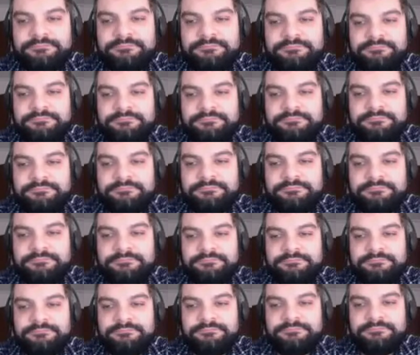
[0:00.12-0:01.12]
Hi there.
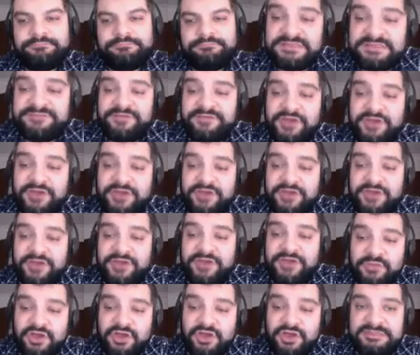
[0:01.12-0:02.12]
In this video,
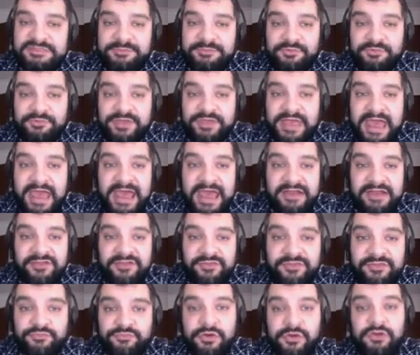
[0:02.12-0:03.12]
I'm going to be looking at
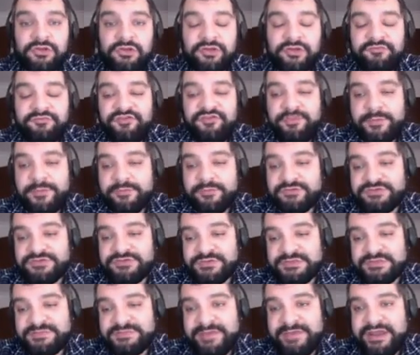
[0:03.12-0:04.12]
the role of human
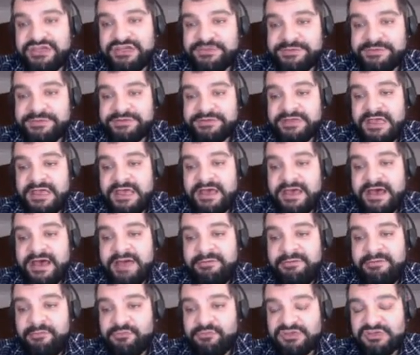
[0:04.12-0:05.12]
resource management,
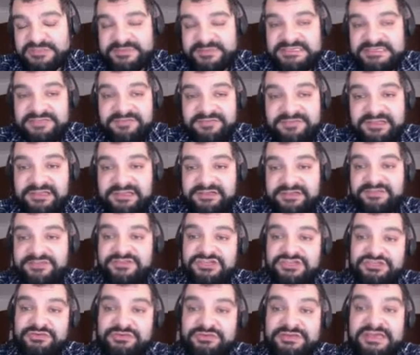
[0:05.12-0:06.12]
but more specifically,
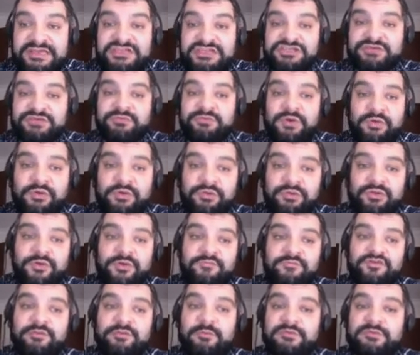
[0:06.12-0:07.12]
the strategic role
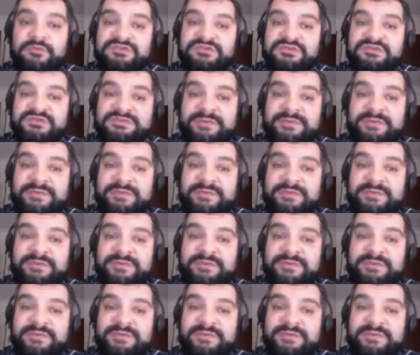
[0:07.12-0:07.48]
of human resource